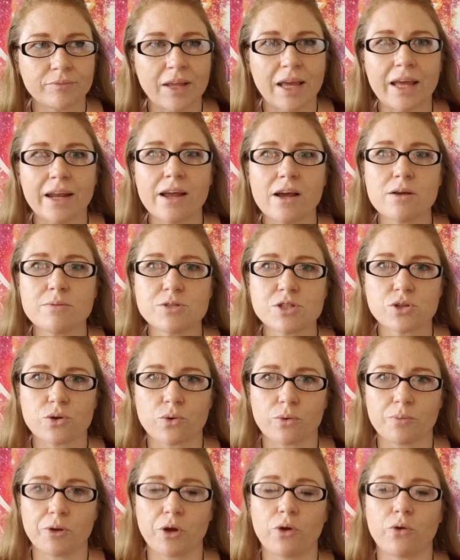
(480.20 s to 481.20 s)
helps
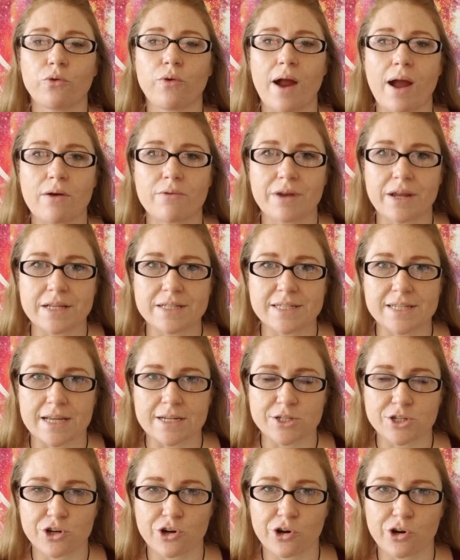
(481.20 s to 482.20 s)
Scorpio ground and
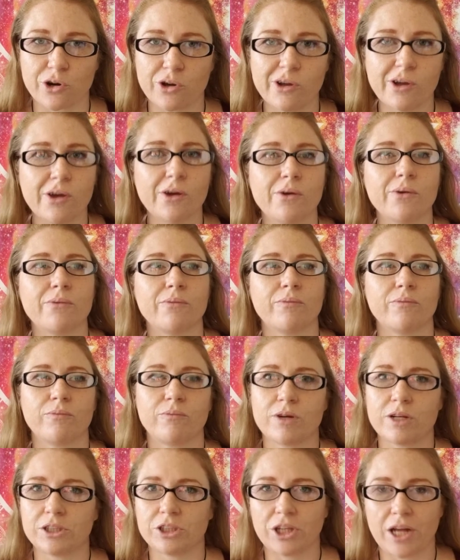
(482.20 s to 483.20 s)
center,
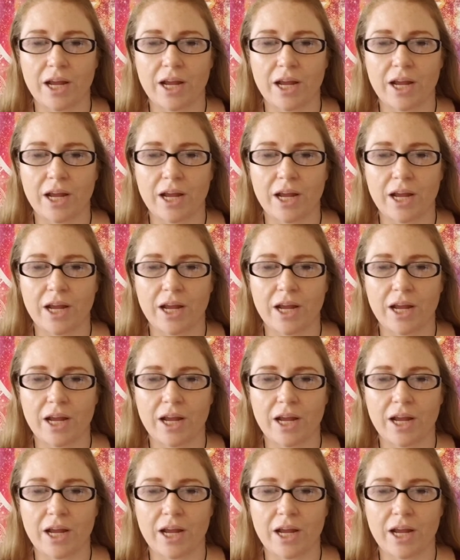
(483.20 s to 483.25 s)
which